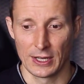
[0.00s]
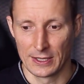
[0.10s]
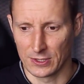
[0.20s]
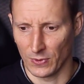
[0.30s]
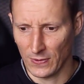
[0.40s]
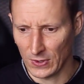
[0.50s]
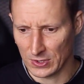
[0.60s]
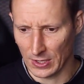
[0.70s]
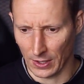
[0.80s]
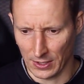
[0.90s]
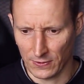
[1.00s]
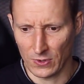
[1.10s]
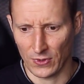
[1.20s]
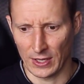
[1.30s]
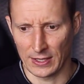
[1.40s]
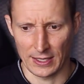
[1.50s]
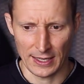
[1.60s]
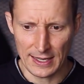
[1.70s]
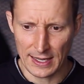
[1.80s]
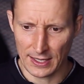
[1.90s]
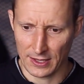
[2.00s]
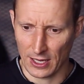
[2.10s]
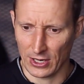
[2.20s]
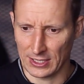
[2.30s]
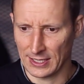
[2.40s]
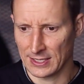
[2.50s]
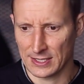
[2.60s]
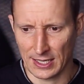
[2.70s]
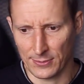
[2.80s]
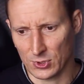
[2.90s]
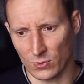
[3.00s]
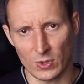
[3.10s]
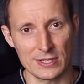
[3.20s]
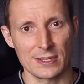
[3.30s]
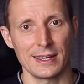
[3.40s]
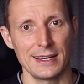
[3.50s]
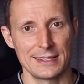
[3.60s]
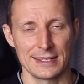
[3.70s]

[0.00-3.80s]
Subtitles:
So if you think that, hey, there are 10 steps on one side,